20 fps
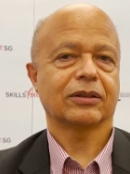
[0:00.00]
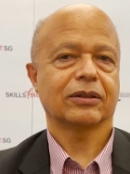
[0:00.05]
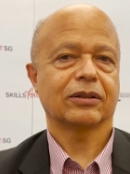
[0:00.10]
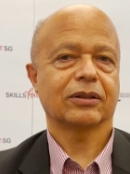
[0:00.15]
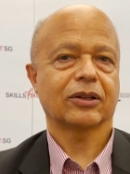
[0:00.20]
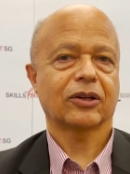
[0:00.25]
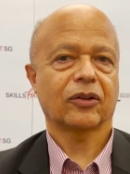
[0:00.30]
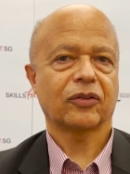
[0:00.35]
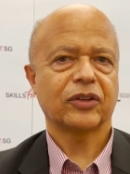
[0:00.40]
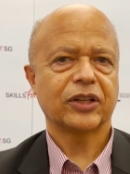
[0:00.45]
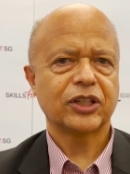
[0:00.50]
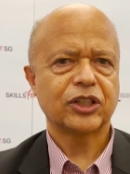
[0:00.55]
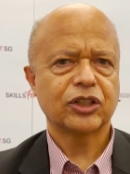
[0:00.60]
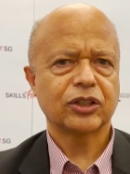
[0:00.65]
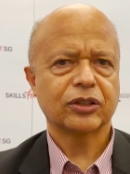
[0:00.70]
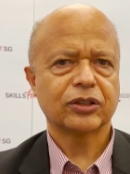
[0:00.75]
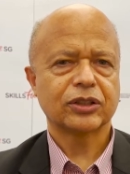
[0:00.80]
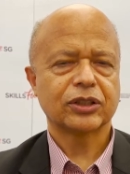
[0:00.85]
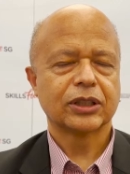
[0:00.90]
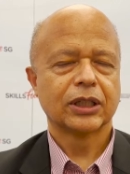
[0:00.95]

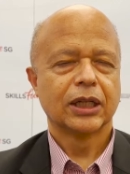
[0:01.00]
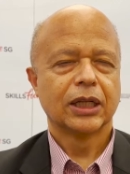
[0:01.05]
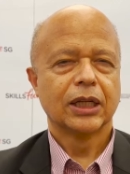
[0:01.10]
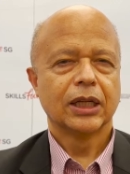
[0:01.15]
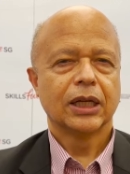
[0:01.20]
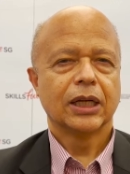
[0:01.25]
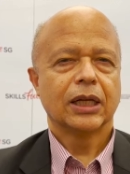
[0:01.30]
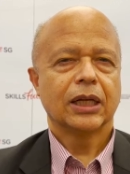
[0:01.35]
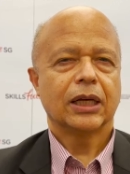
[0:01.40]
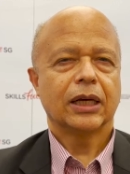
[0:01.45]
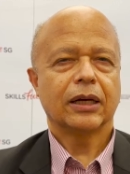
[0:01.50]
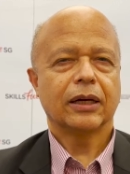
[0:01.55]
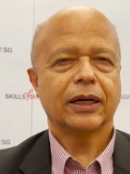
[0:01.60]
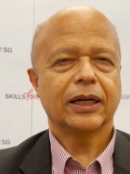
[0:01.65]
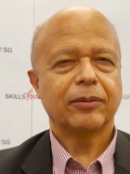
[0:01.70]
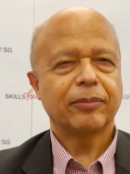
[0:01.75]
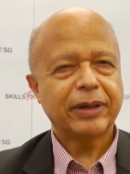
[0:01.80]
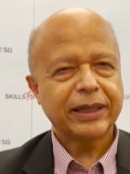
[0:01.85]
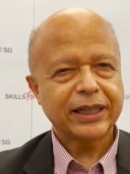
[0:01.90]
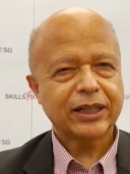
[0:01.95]
conditions.
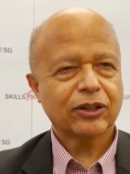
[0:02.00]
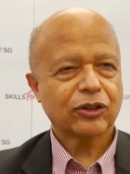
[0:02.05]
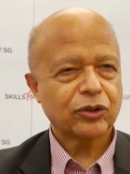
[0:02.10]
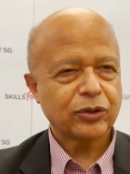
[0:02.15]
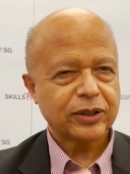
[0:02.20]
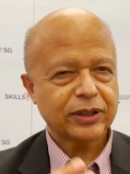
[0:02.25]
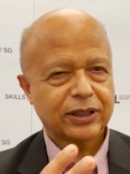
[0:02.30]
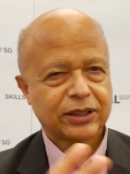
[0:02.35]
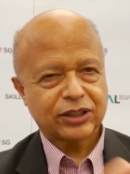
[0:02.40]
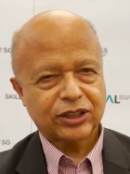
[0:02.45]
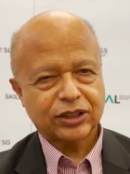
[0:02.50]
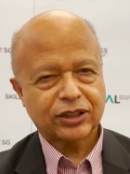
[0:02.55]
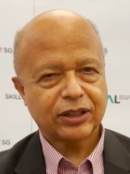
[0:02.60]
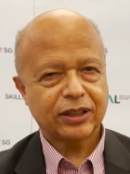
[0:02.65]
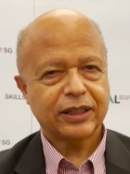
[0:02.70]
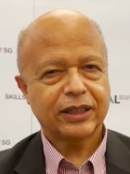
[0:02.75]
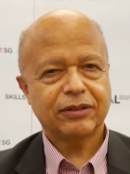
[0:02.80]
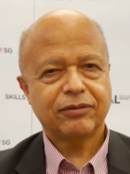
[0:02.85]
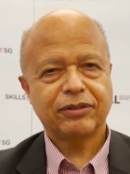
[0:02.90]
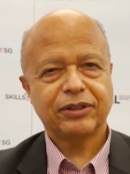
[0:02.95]
In many countries, and certainly
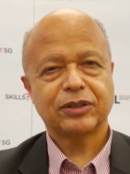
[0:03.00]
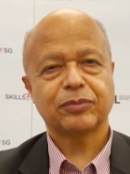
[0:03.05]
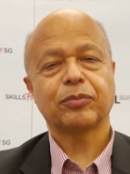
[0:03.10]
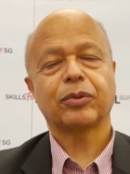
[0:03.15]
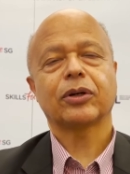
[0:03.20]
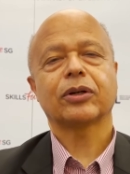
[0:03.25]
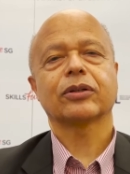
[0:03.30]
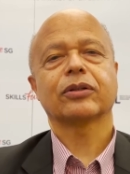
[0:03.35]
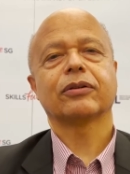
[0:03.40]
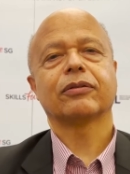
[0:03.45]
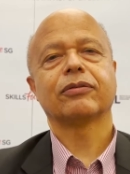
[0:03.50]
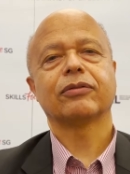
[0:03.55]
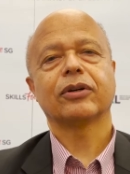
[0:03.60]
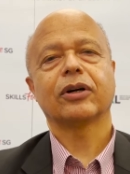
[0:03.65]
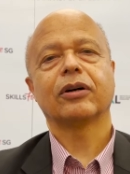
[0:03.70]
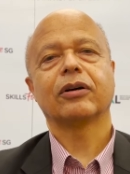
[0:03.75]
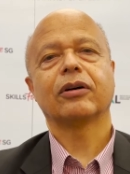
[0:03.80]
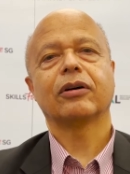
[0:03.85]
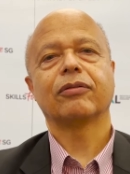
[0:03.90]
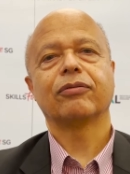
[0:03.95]
in this part of
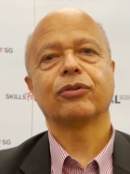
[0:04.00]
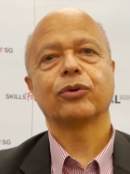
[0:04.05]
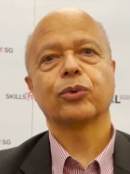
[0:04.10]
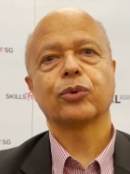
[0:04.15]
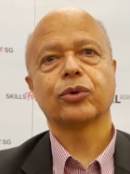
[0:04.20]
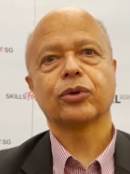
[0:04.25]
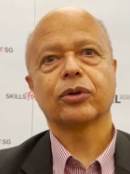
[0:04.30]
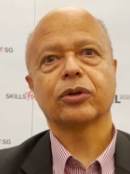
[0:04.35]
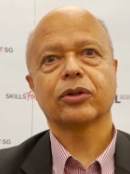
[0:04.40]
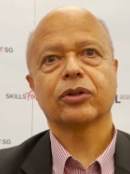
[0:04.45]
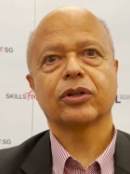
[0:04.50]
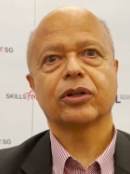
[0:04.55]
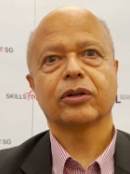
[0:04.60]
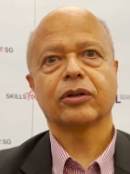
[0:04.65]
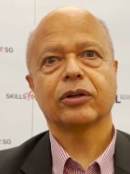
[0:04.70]
the world,